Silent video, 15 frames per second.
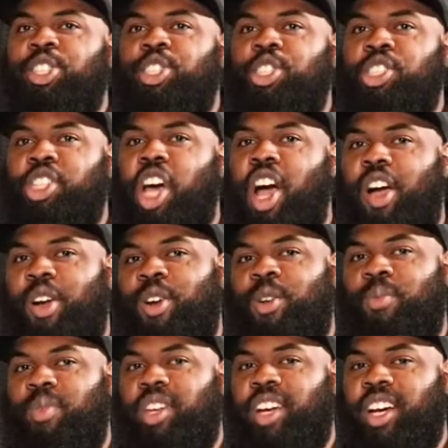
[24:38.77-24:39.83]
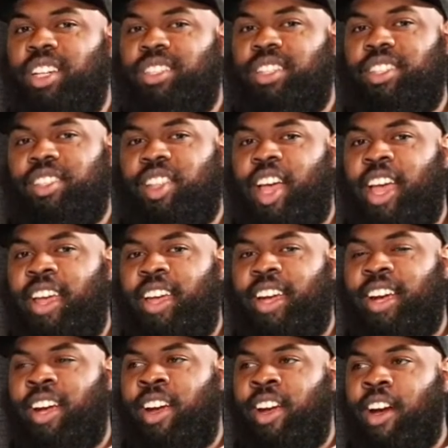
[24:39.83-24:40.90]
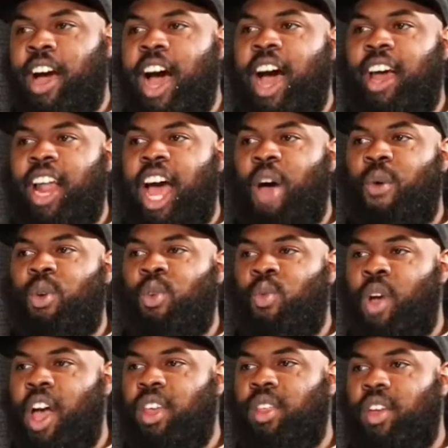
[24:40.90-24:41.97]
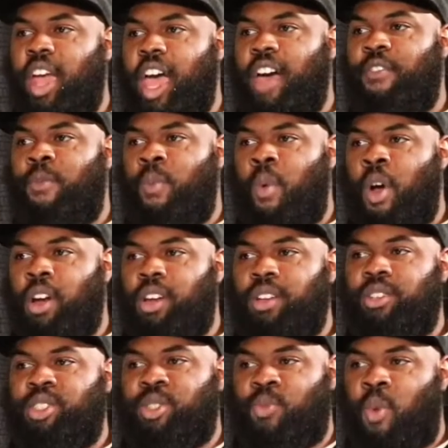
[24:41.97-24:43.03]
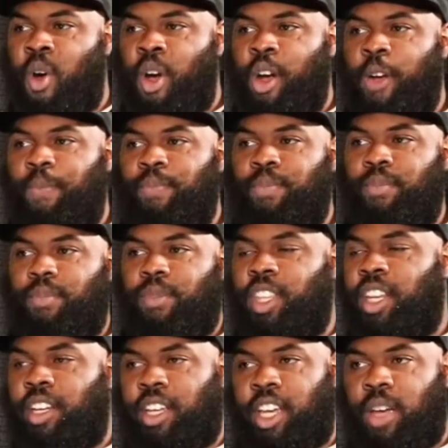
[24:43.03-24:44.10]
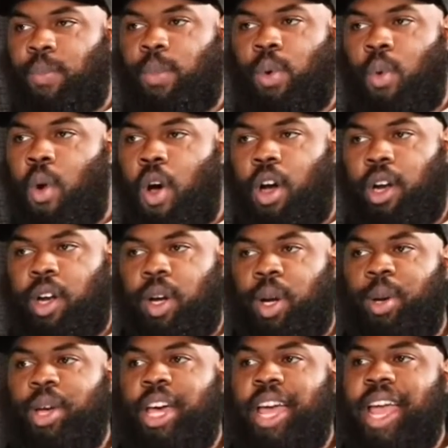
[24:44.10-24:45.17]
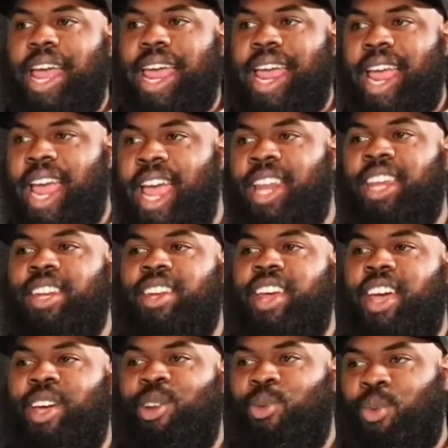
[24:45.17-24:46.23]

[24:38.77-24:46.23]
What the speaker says: shocker, because it's like, God, I would rather have Marcus Smart than Kemba Walker any day of the